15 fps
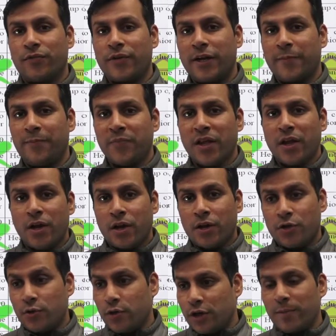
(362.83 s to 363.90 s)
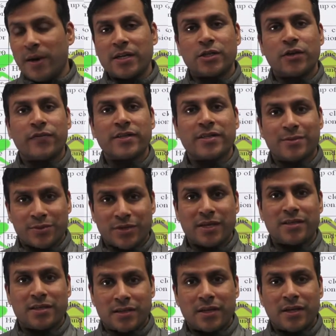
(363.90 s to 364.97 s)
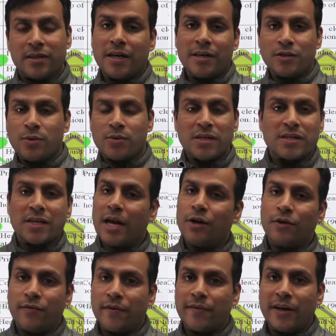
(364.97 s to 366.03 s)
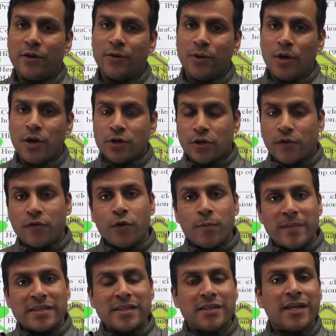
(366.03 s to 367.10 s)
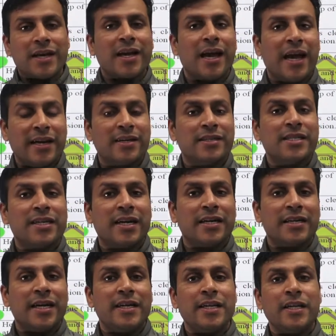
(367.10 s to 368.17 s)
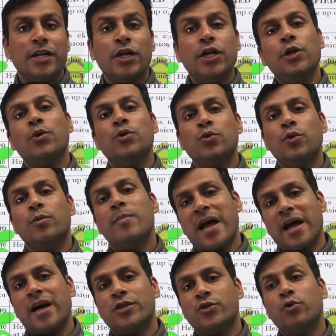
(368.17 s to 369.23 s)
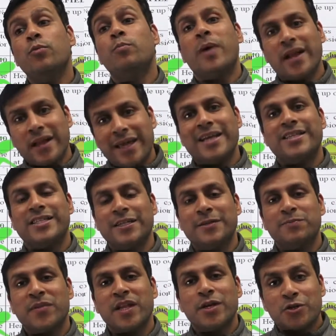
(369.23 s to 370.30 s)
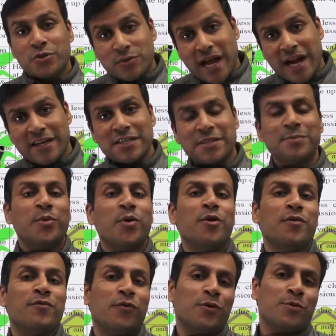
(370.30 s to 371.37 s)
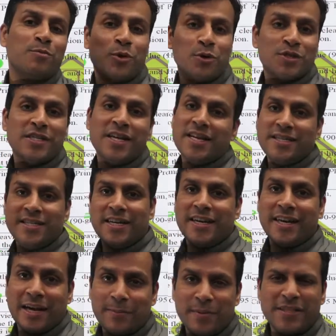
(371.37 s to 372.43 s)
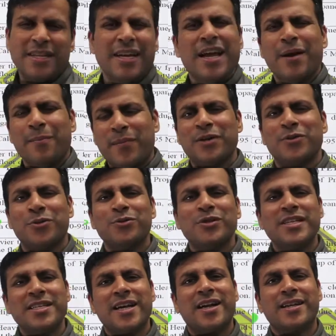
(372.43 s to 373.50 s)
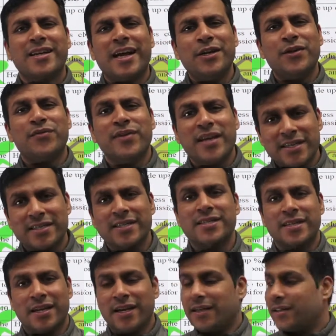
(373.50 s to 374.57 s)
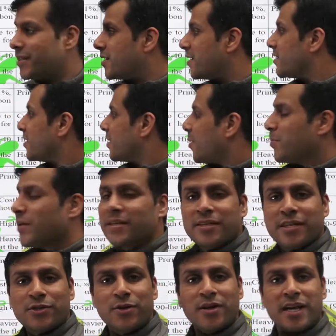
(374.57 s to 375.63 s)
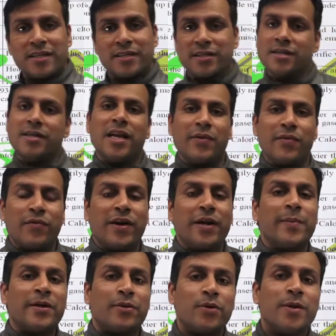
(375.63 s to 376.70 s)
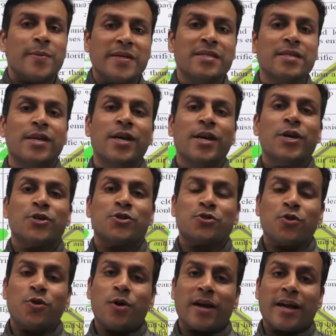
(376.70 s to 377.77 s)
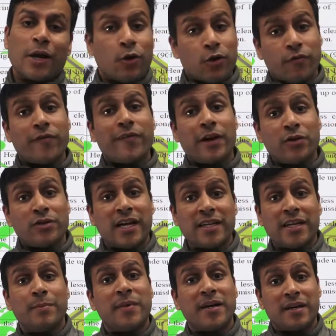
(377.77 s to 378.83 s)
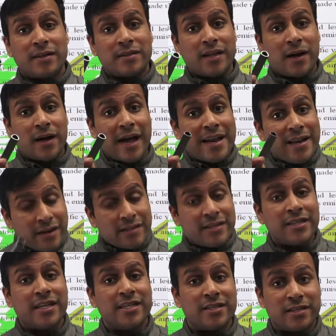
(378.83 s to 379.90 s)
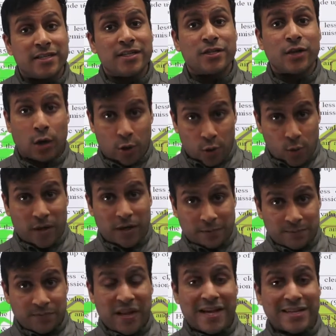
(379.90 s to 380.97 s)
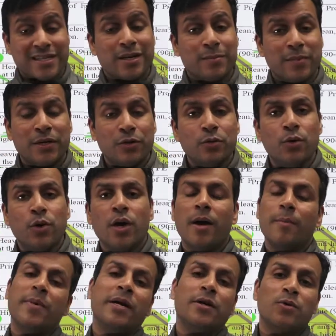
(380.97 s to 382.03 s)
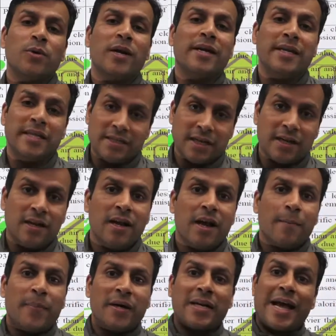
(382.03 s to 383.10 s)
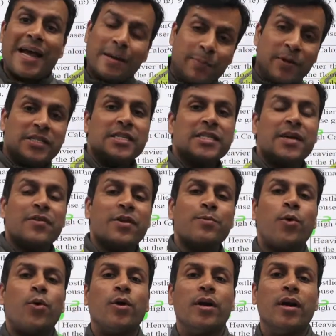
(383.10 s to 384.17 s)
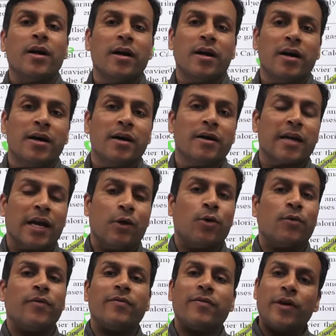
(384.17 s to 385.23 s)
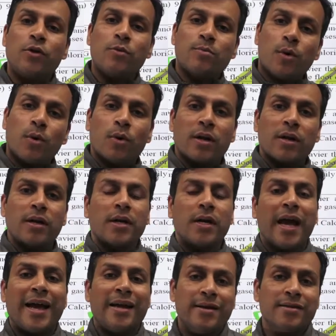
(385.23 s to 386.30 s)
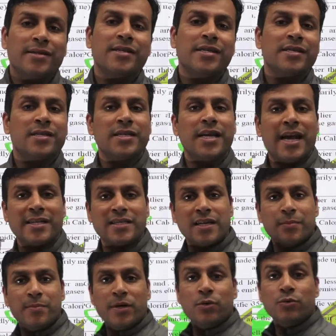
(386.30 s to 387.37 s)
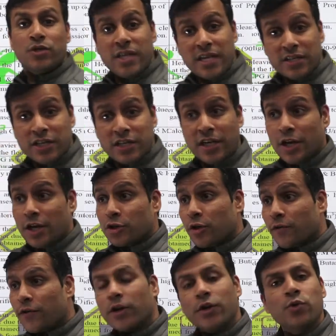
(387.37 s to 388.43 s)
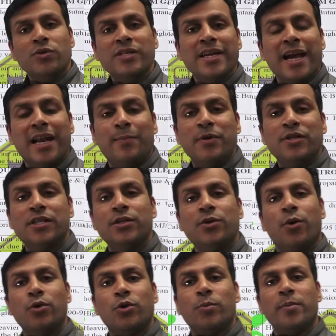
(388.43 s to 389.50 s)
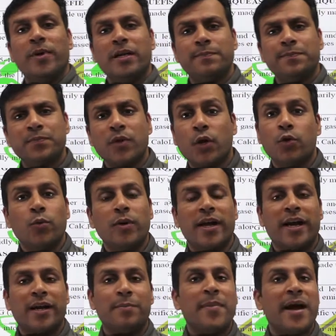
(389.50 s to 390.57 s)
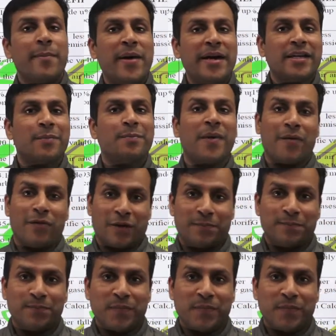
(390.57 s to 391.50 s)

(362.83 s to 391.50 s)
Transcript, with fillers: of a unit mass of a substance, that is known as calorific value. So if you will measure the energy content in kilojoule, megajoule per kg, so that is more for both CNG and LPG, but you know these are kind of gases. This is compressed natural gas, this is liquefied petroleum gas. So calorific value is higher, but the energy density is lower as compared to petrol and diesel. But LPG is having more calorific value, more energy density as compared to CNG. So if you are using LPG in automobile, you will get better power